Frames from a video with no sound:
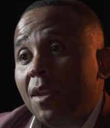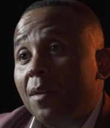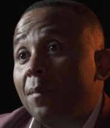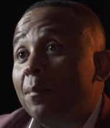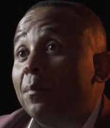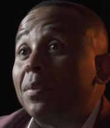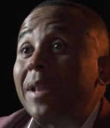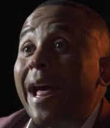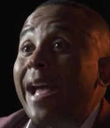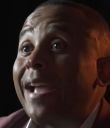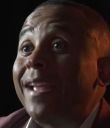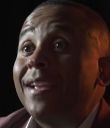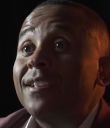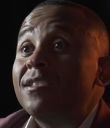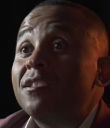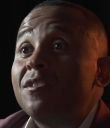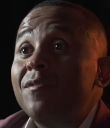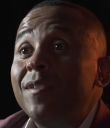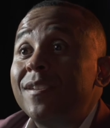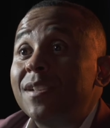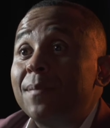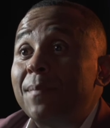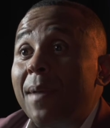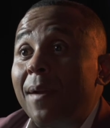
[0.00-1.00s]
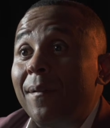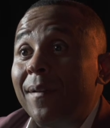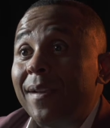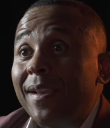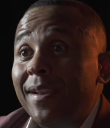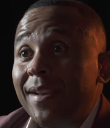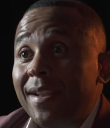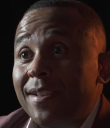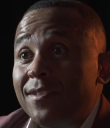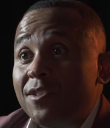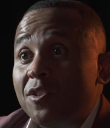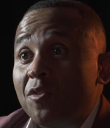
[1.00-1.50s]
Black history is
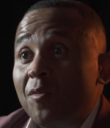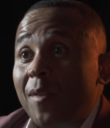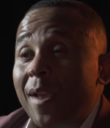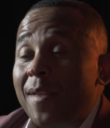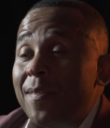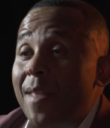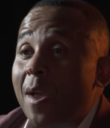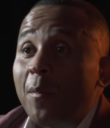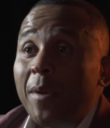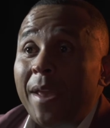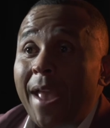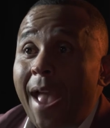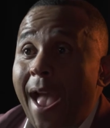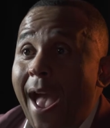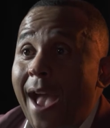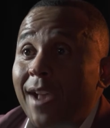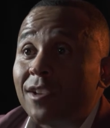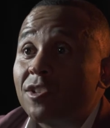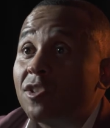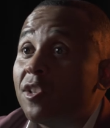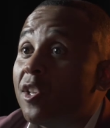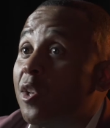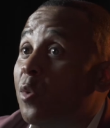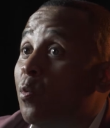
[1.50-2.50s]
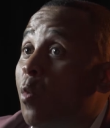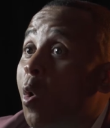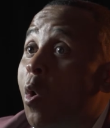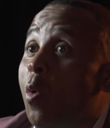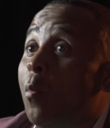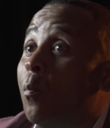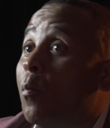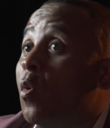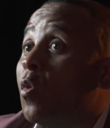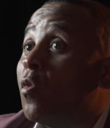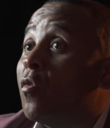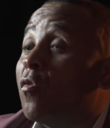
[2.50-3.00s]
American history, and that we actually
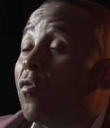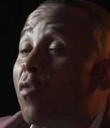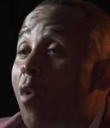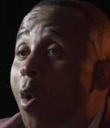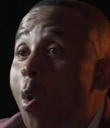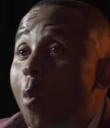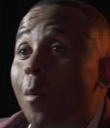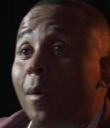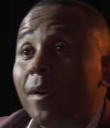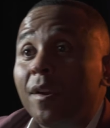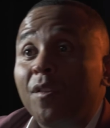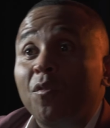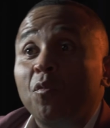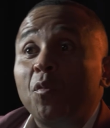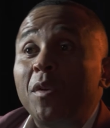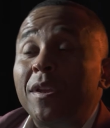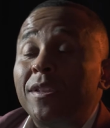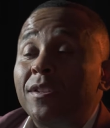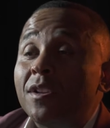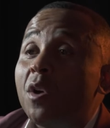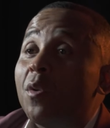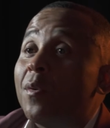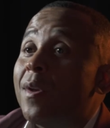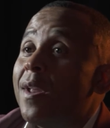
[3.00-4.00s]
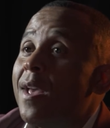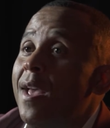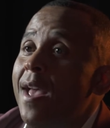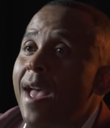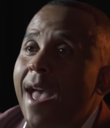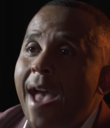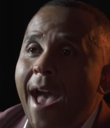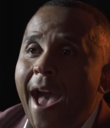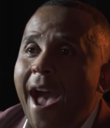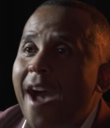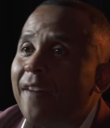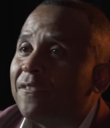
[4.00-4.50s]
won't move forward if we don't
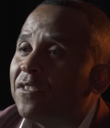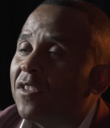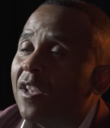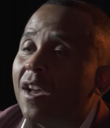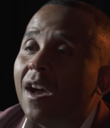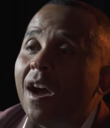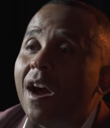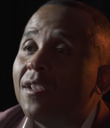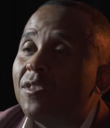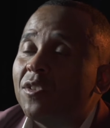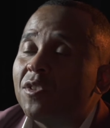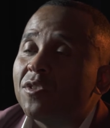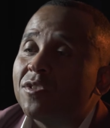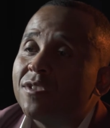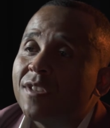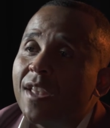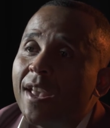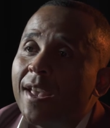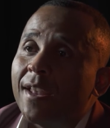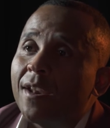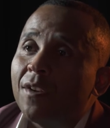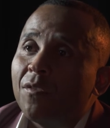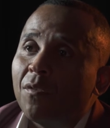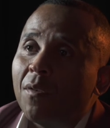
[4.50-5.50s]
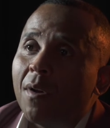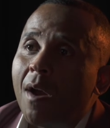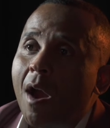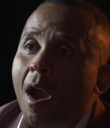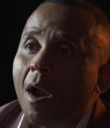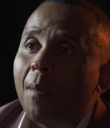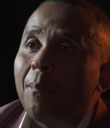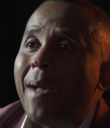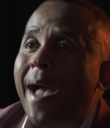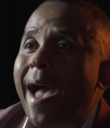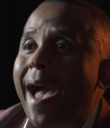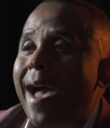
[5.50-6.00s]
have to understand
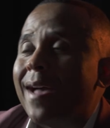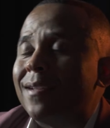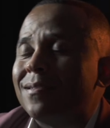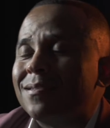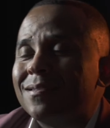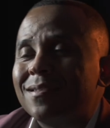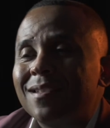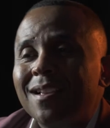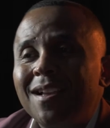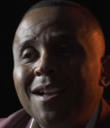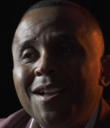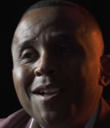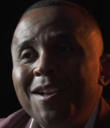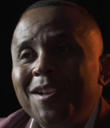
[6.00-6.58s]
our past.